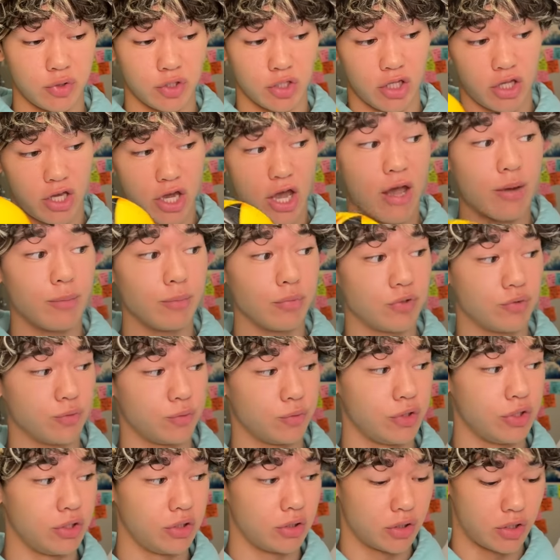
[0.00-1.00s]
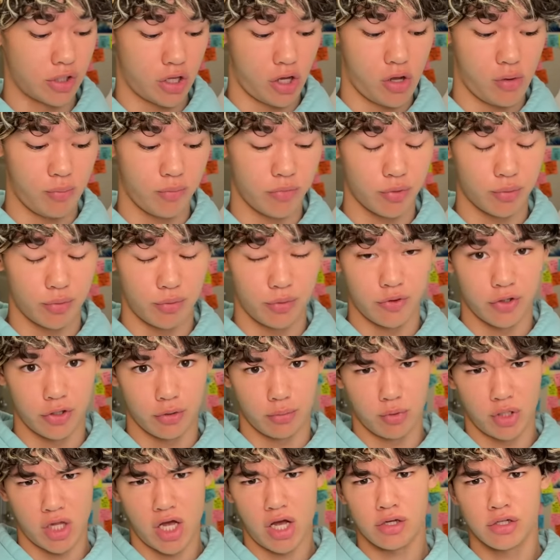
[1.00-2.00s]
the gap between um, the, their
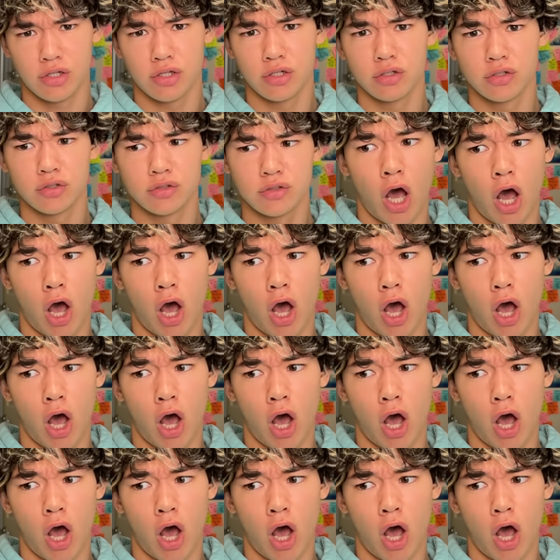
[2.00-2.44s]
blockers.